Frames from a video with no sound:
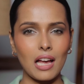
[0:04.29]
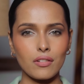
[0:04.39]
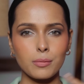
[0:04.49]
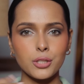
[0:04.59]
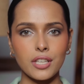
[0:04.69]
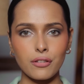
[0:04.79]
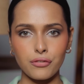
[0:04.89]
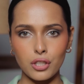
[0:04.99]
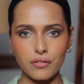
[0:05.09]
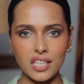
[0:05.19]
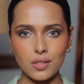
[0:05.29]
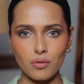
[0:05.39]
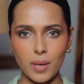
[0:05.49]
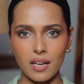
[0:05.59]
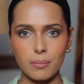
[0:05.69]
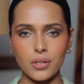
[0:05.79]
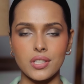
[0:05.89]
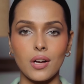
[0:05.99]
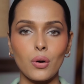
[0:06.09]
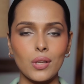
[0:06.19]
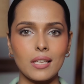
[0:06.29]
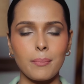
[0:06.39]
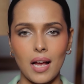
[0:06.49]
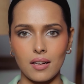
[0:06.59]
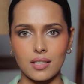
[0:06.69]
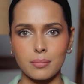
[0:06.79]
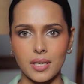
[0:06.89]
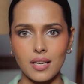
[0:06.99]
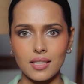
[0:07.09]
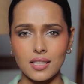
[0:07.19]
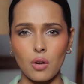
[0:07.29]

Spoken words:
I will be doing a full face of makeup using only MAC Cosmetics.